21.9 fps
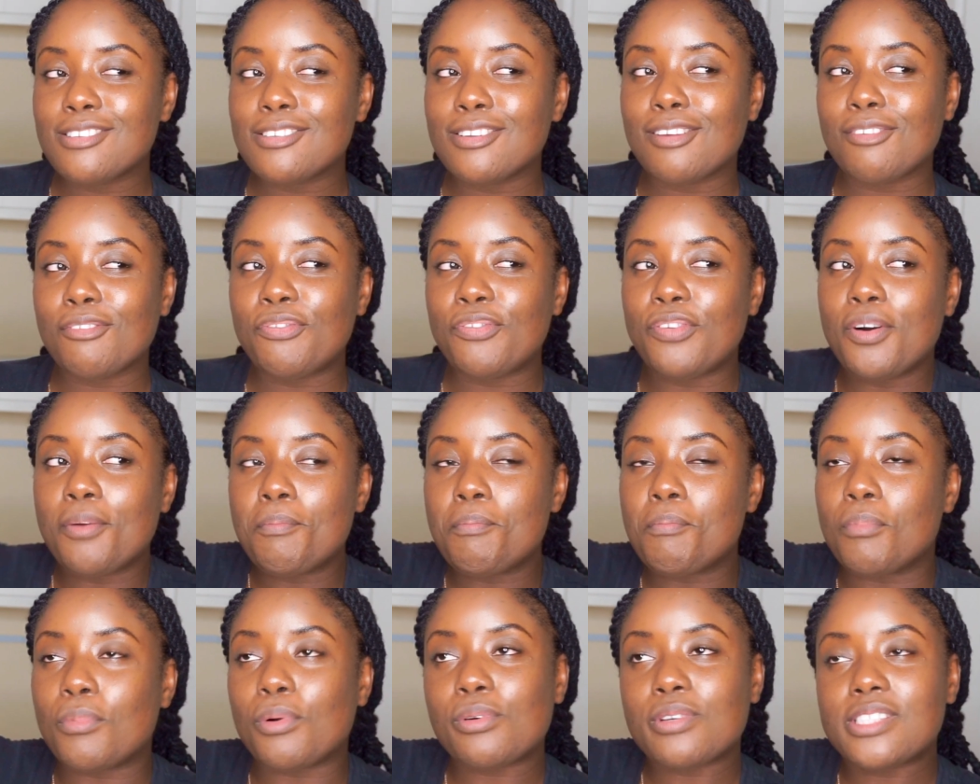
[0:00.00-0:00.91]
for
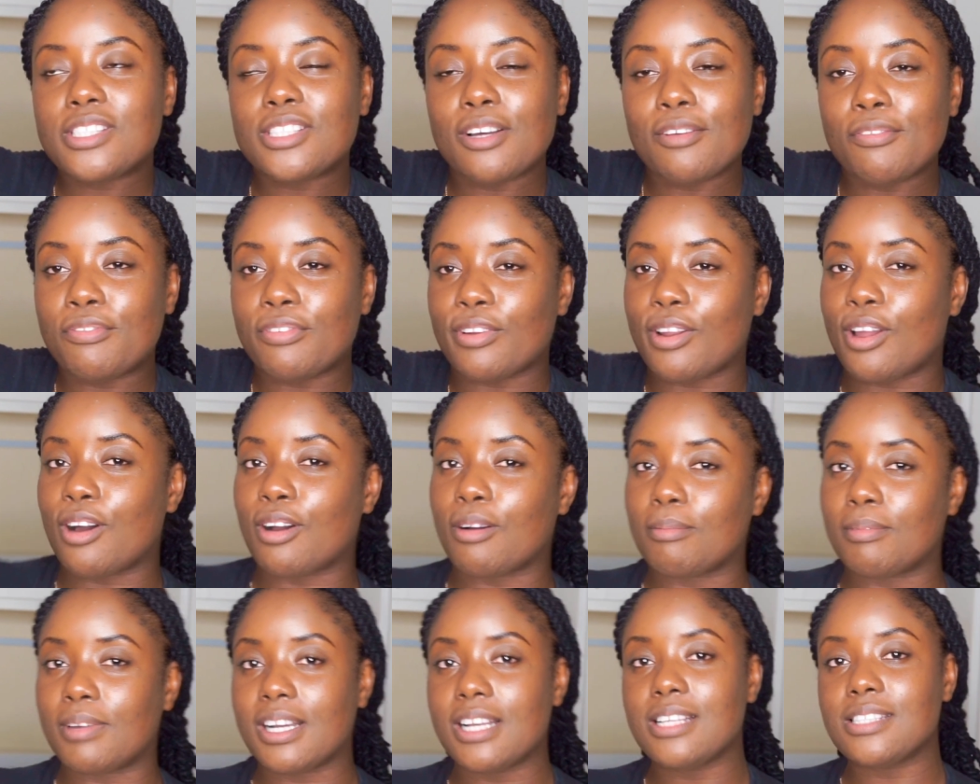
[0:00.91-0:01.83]
most of
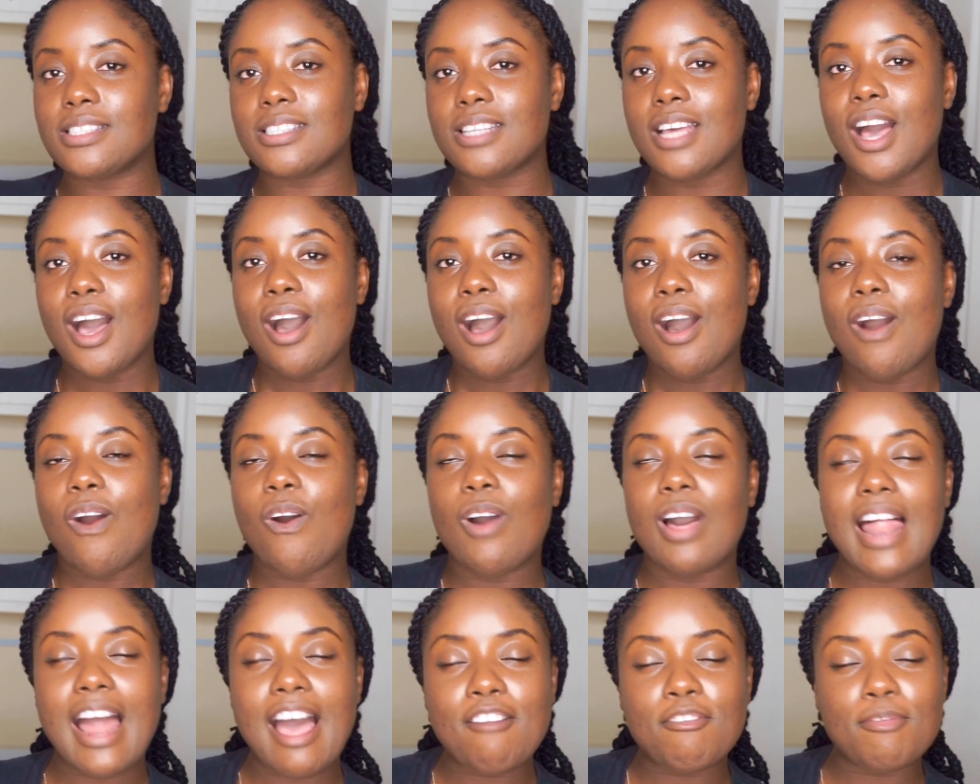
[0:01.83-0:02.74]
Vlogmas,
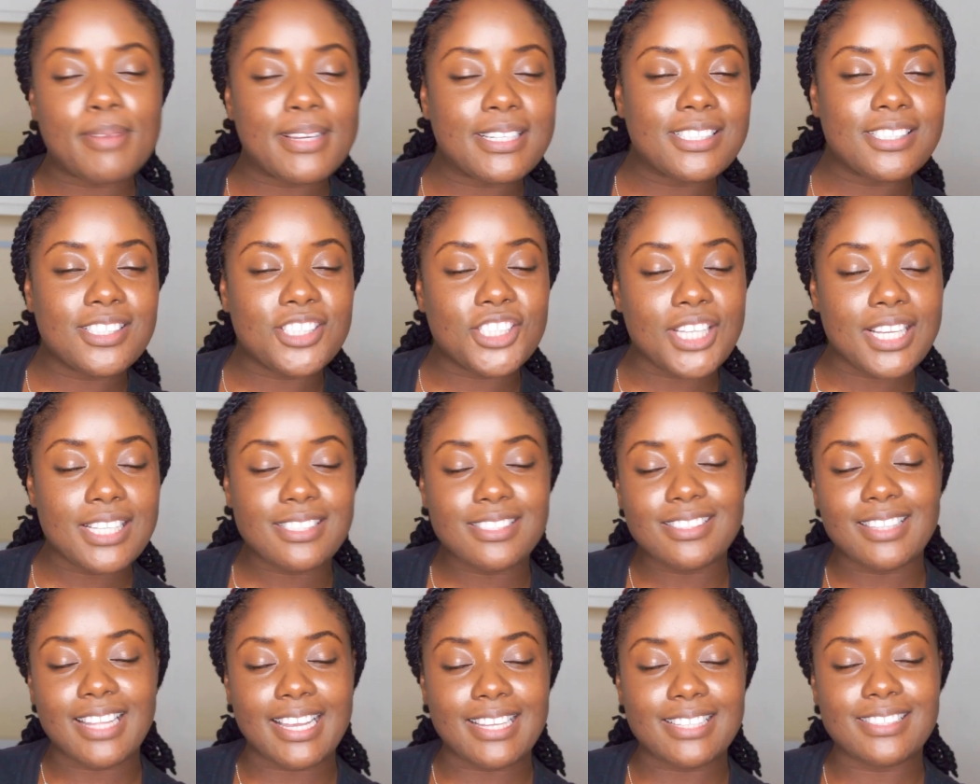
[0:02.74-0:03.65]
I've been just
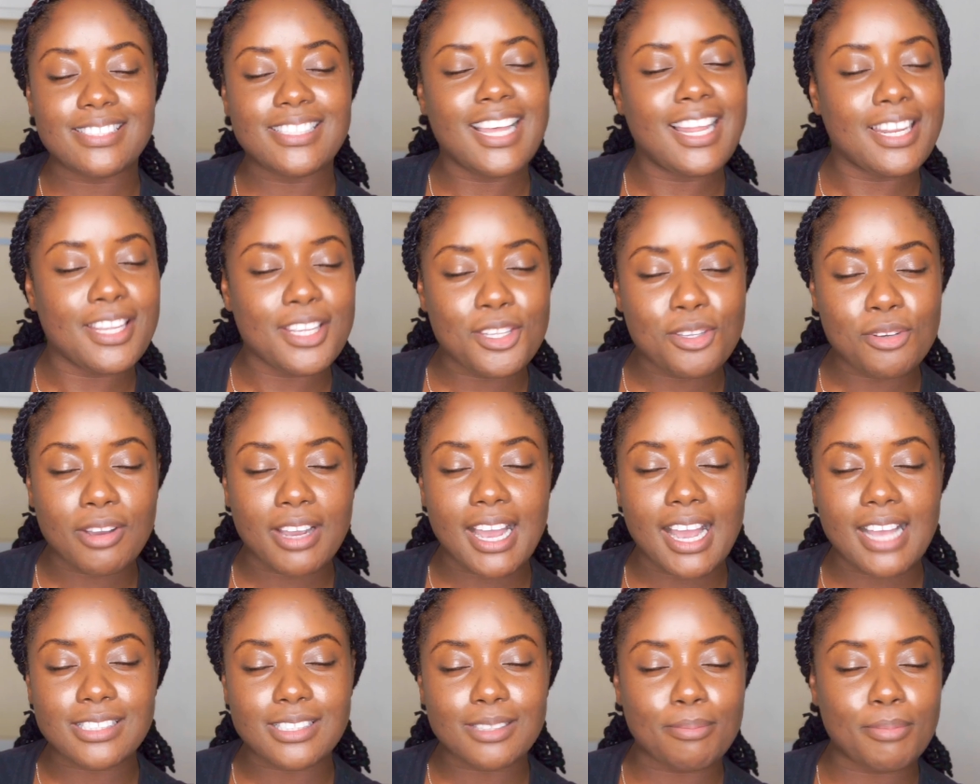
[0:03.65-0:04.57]
like telling you
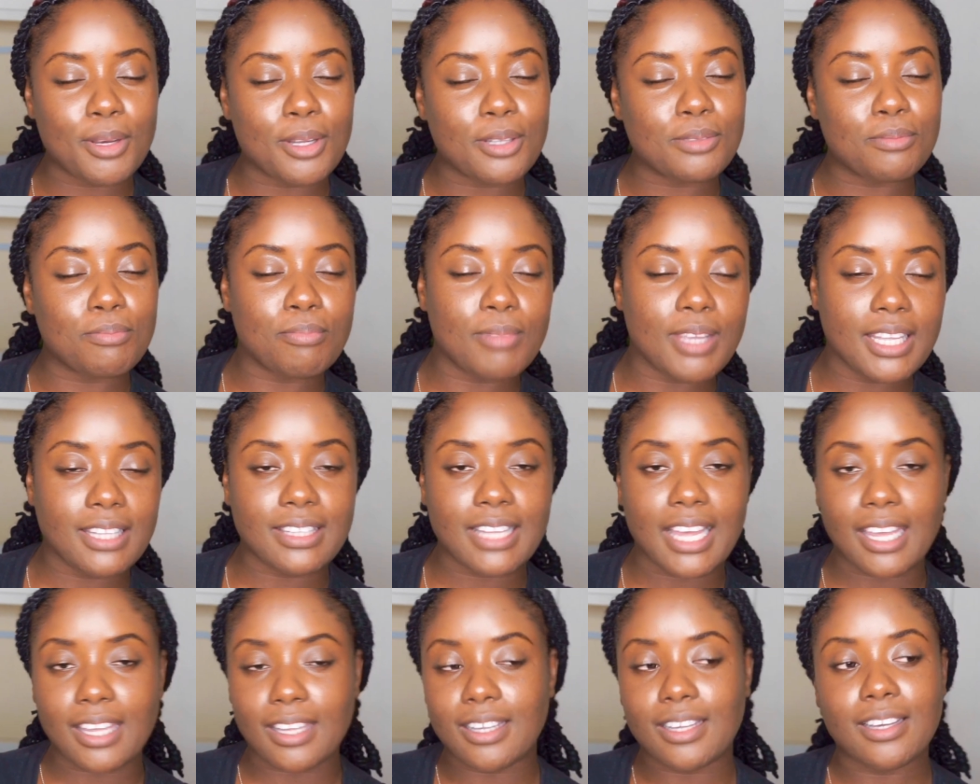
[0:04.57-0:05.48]
guys about me,
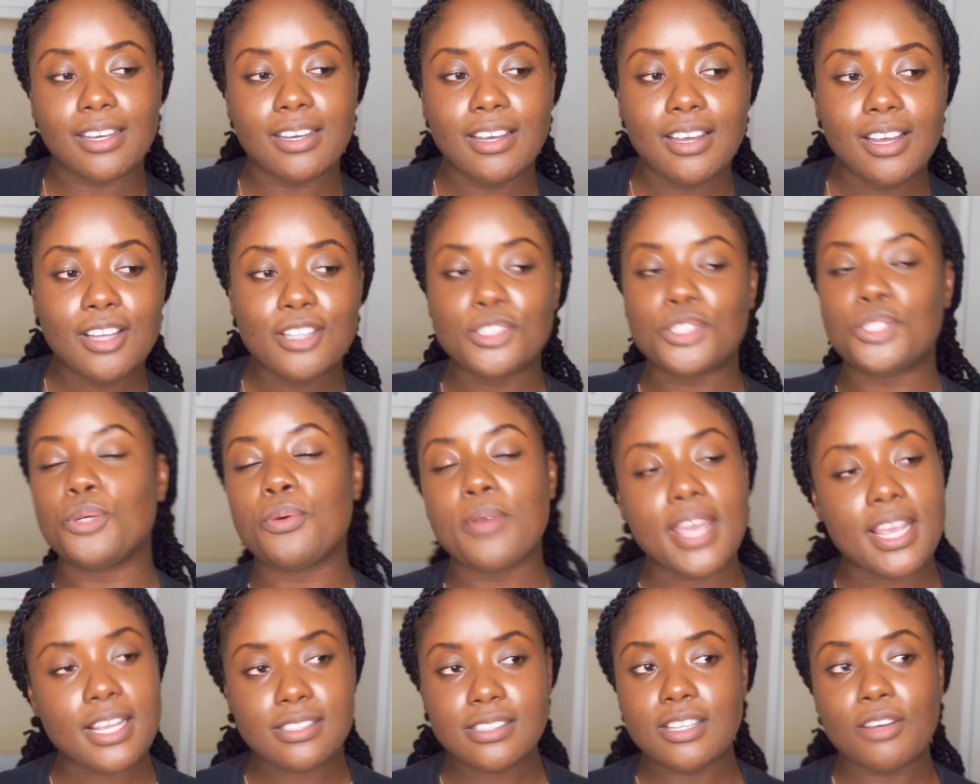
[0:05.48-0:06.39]
like
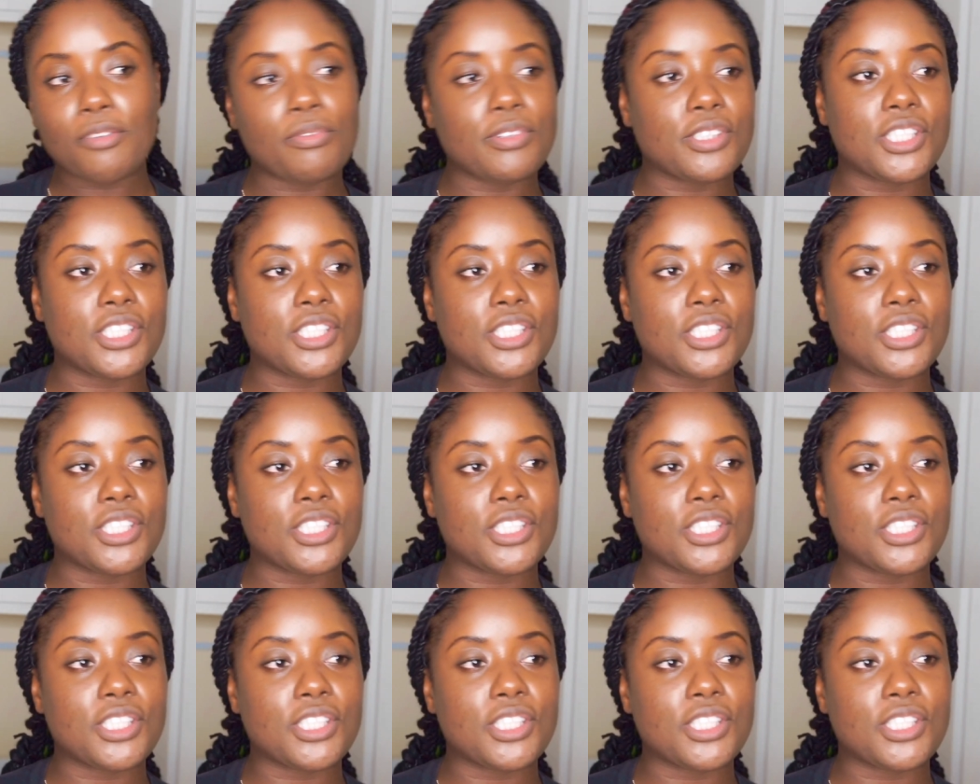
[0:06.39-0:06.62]
doing stuff.